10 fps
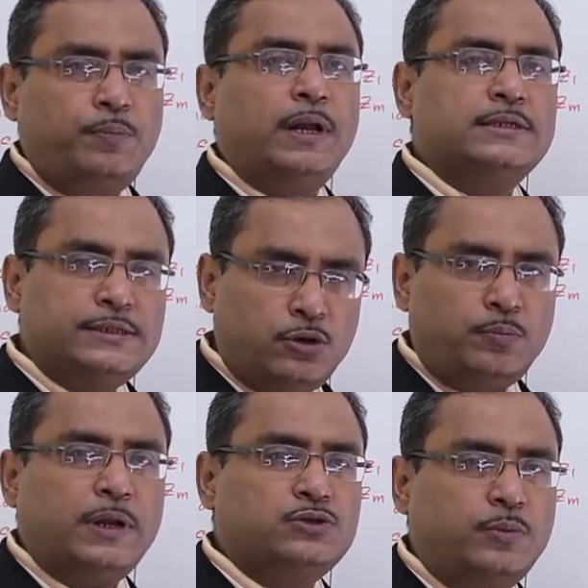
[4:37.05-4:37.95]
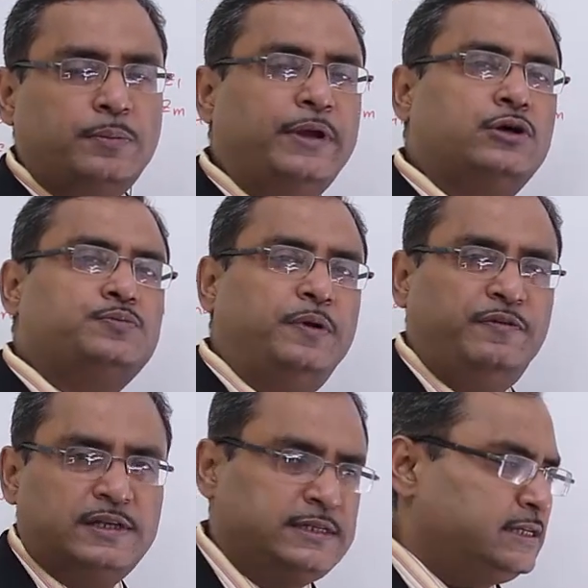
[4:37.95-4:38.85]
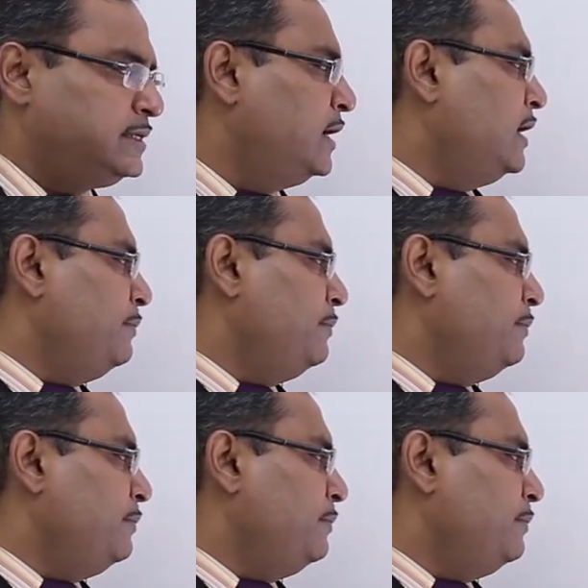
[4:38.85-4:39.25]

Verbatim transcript: plus 0 plus 1 because previous is